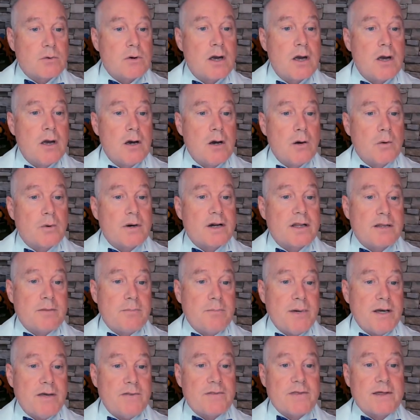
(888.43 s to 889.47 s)
So, one
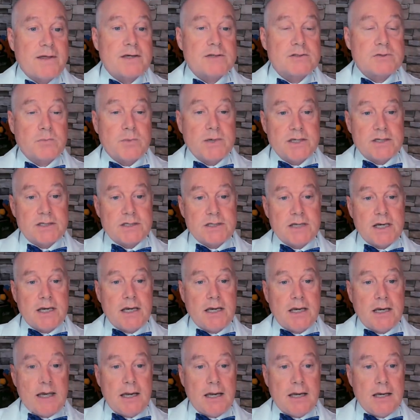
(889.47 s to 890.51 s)
of the big things we
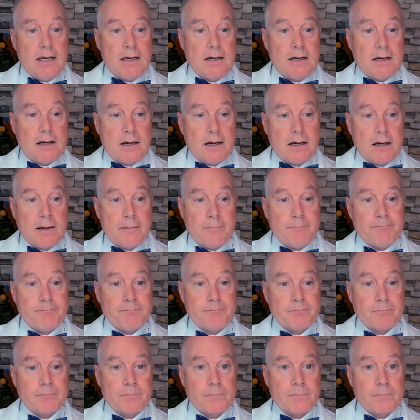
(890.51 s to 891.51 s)
see in um,